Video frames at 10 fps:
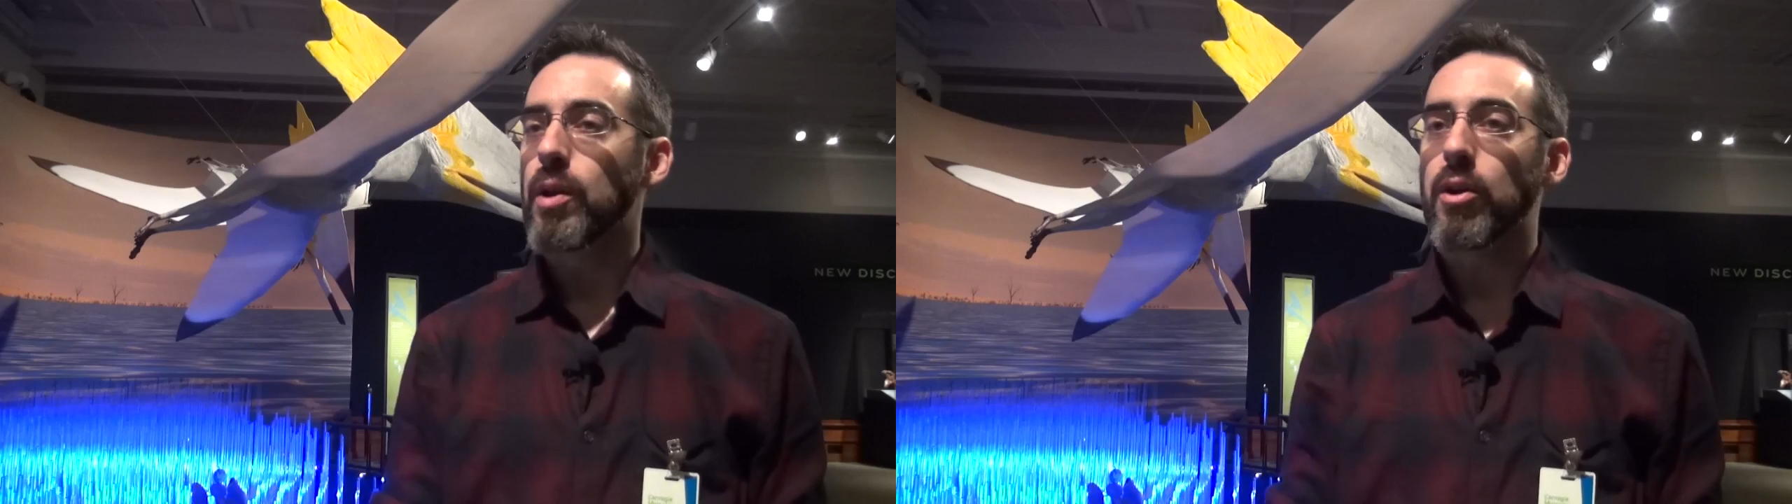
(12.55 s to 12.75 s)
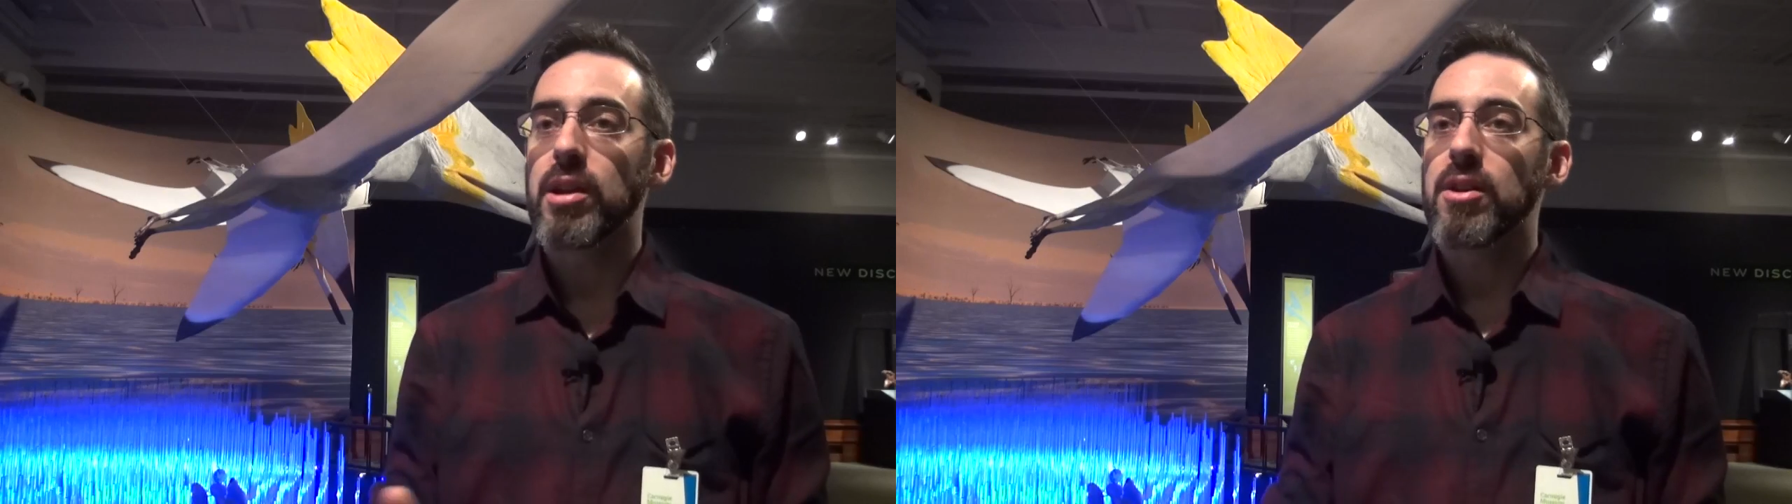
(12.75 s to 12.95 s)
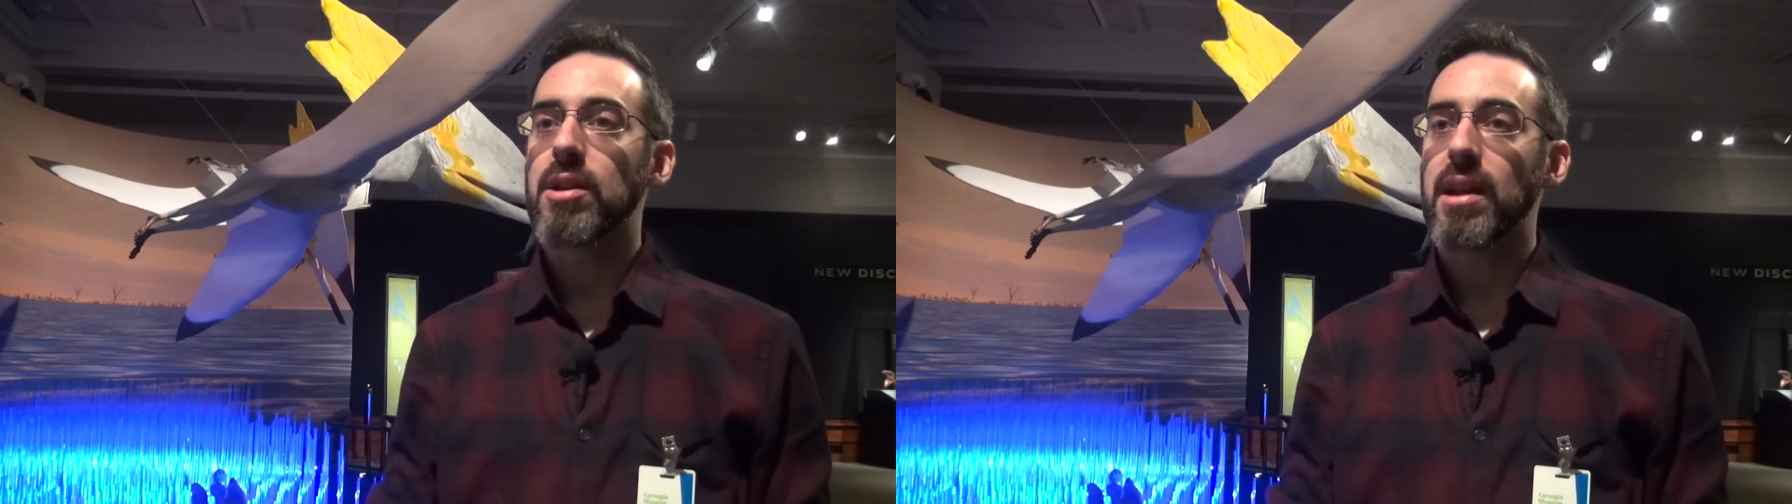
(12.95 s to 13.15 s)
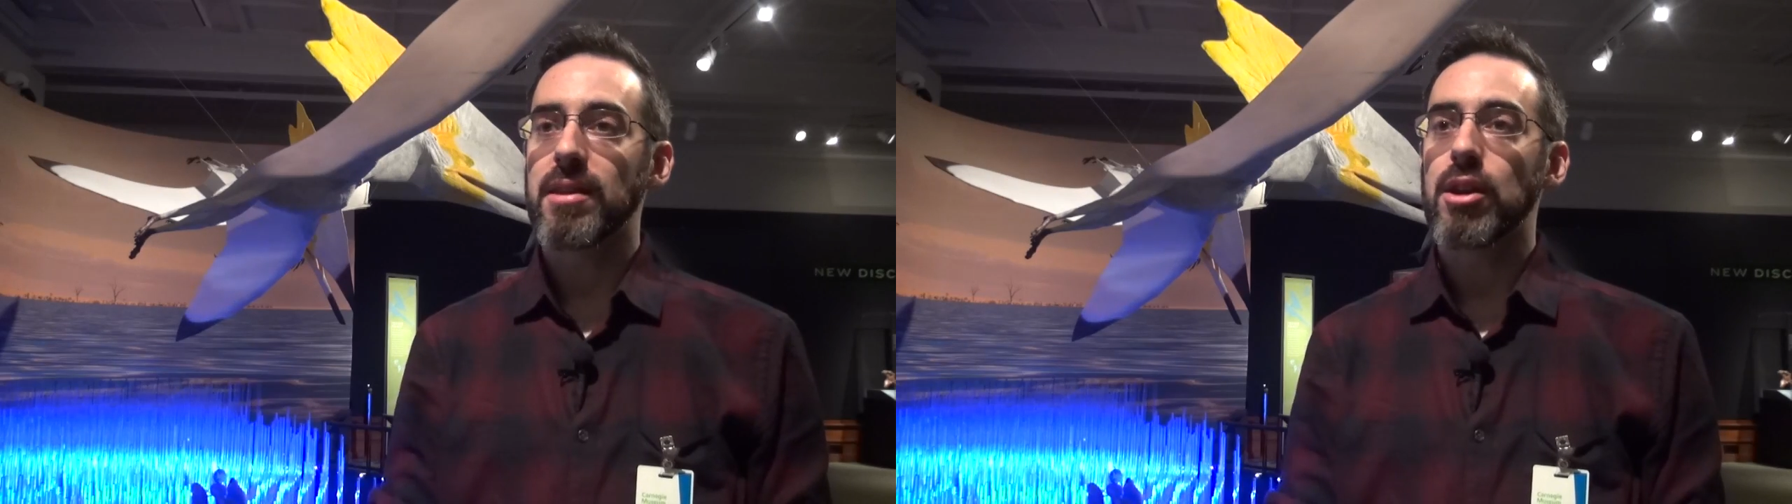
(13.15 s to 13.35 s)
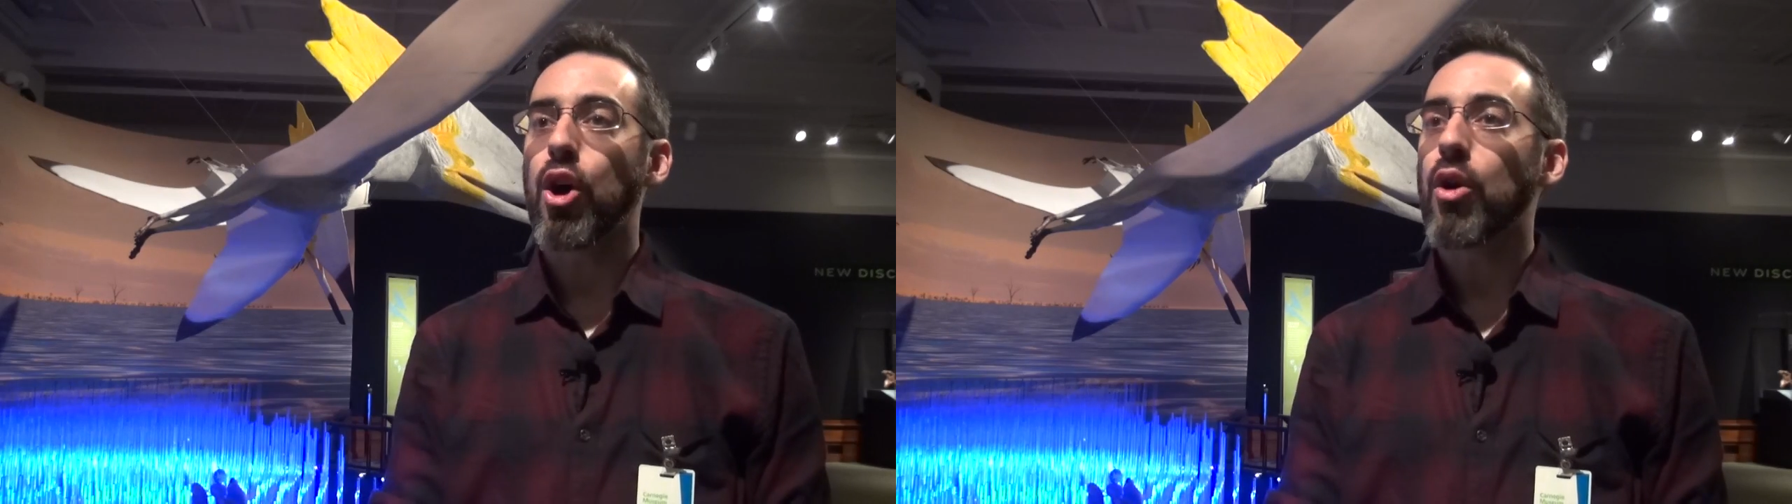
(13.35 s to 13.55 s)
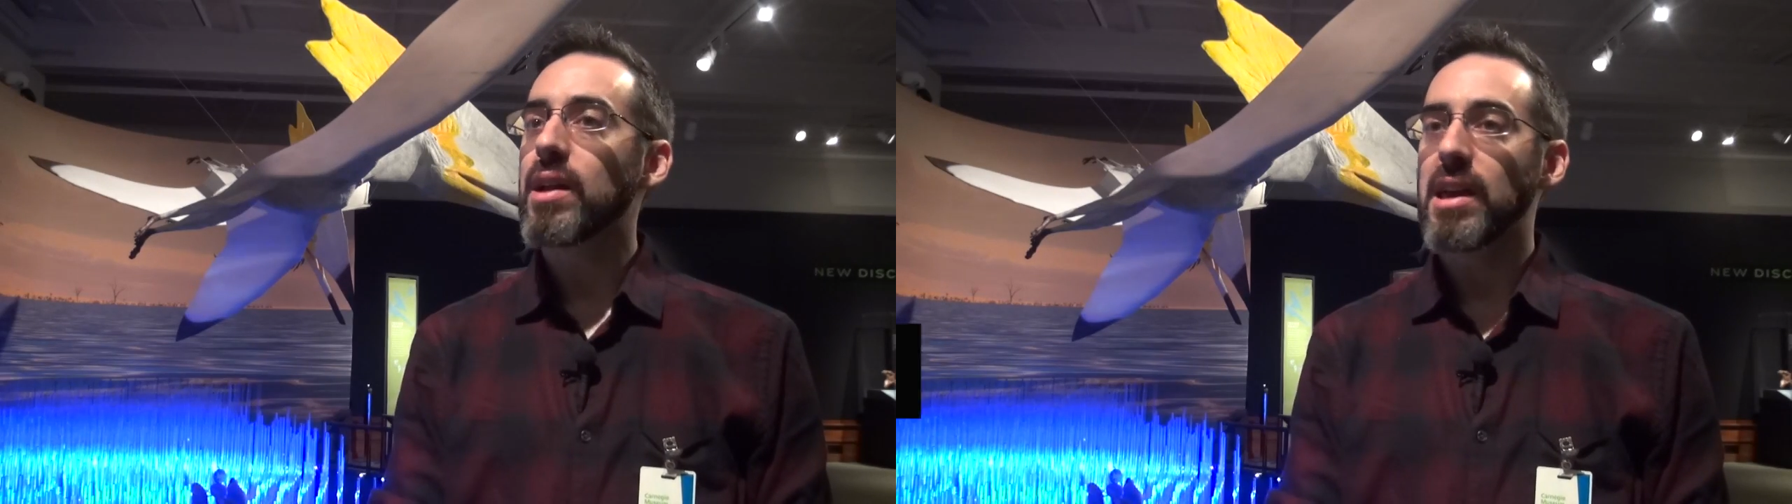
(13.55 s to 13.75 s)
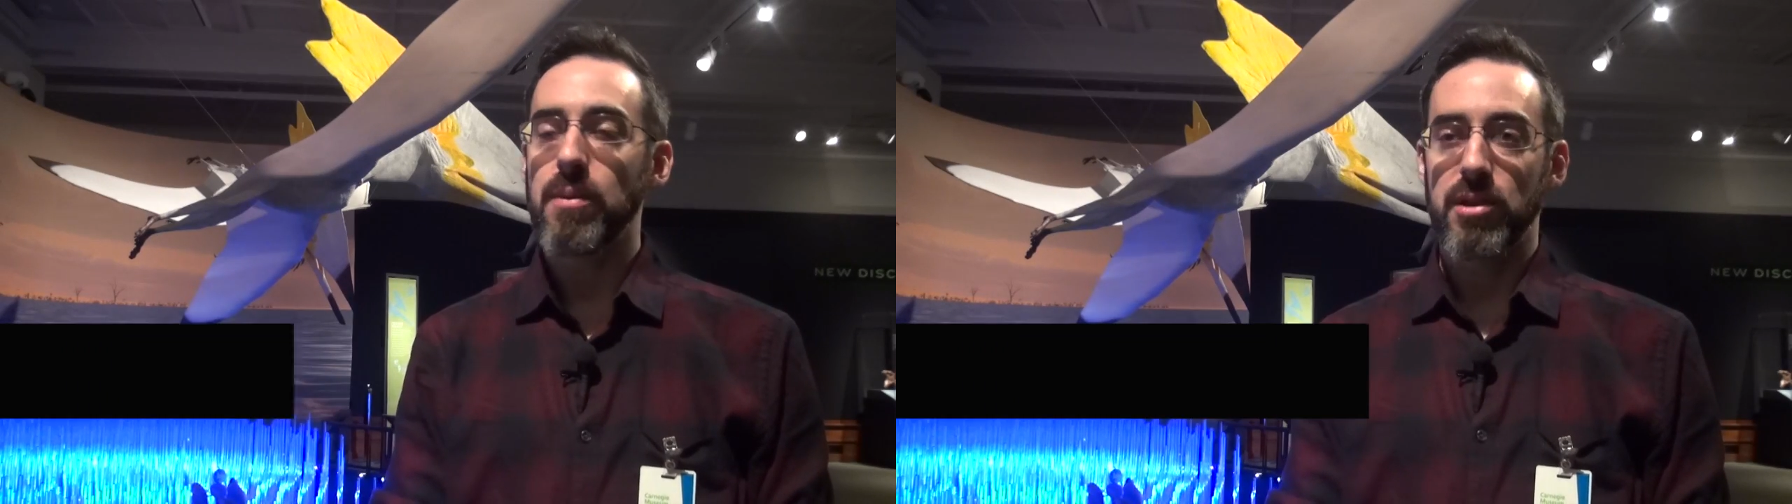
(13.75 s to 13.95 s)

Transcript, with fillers: We are here at the Carnegie